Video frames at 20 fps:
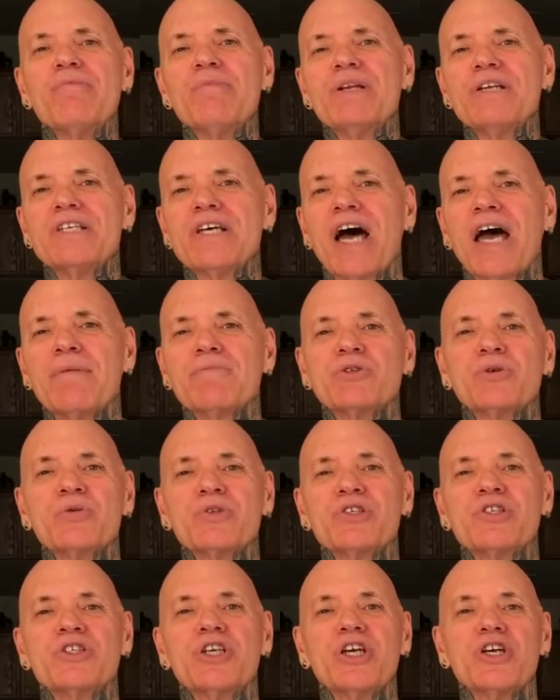been times when
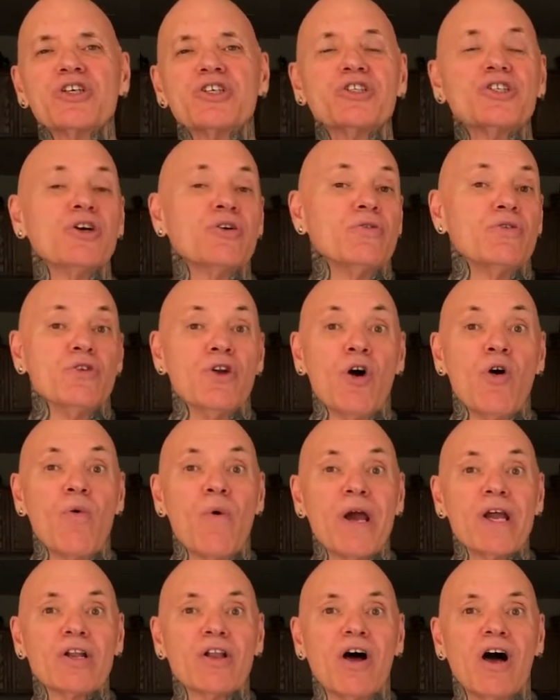the scale showed no
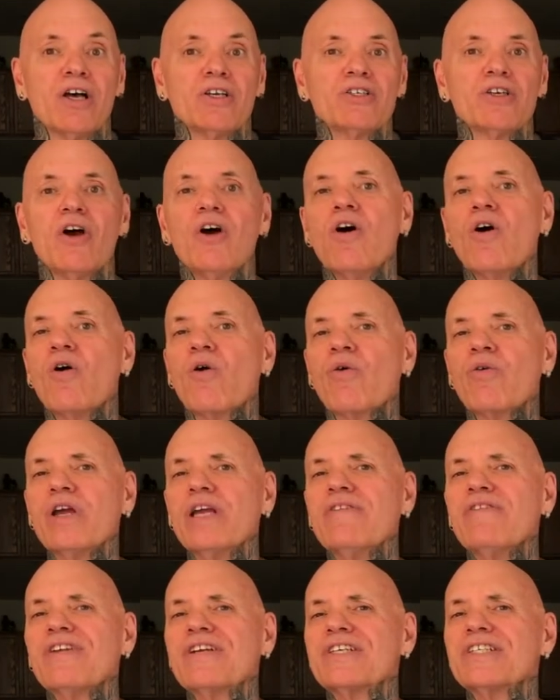weight loss or
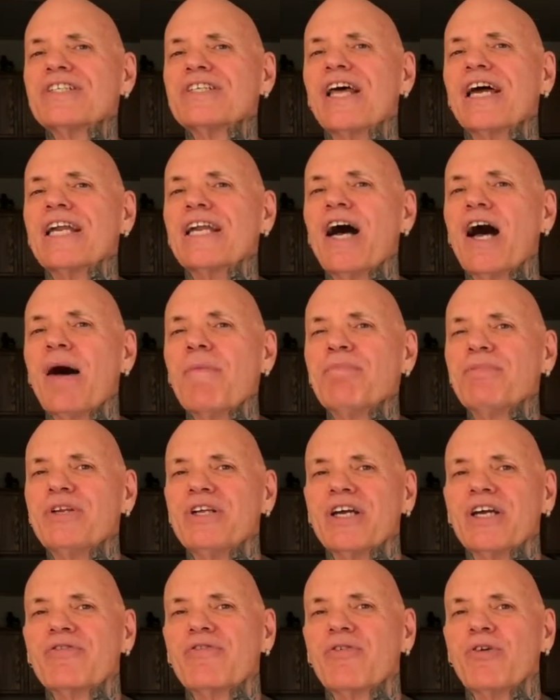even a slight
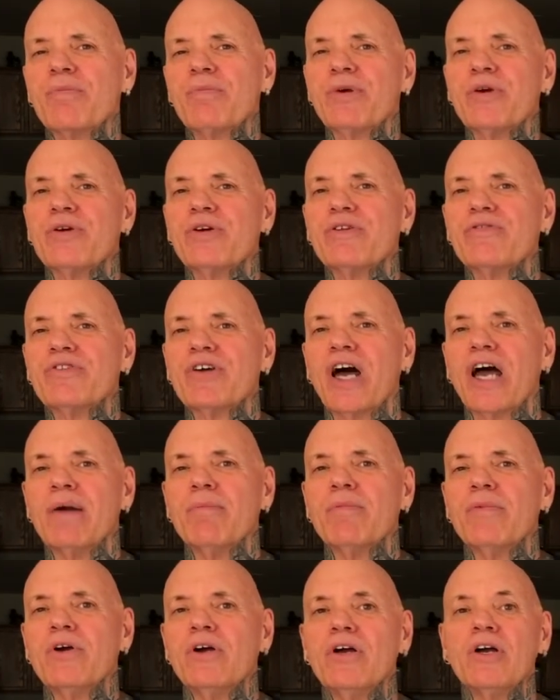uptick for a period of
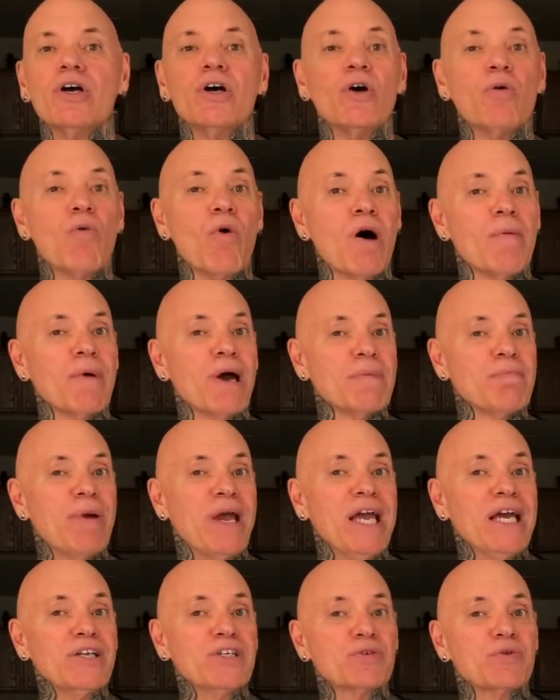time while my
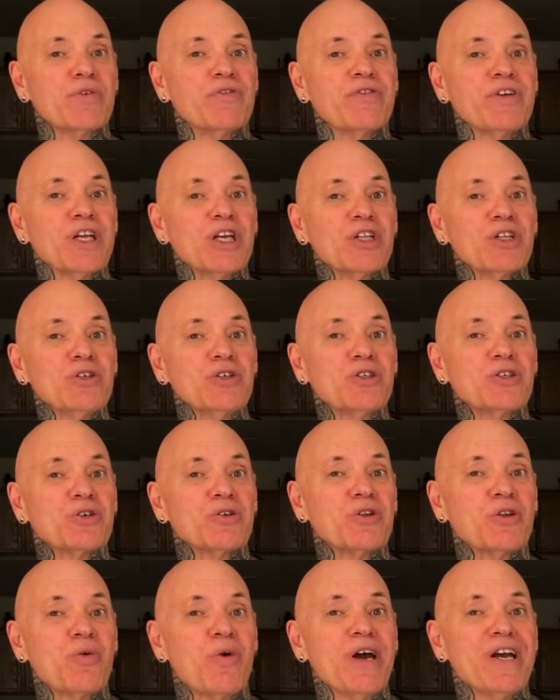pants were fitting looser
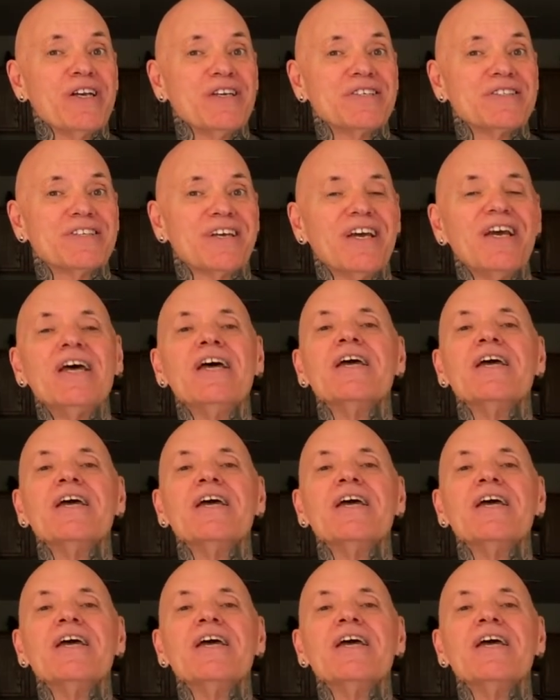in the waist.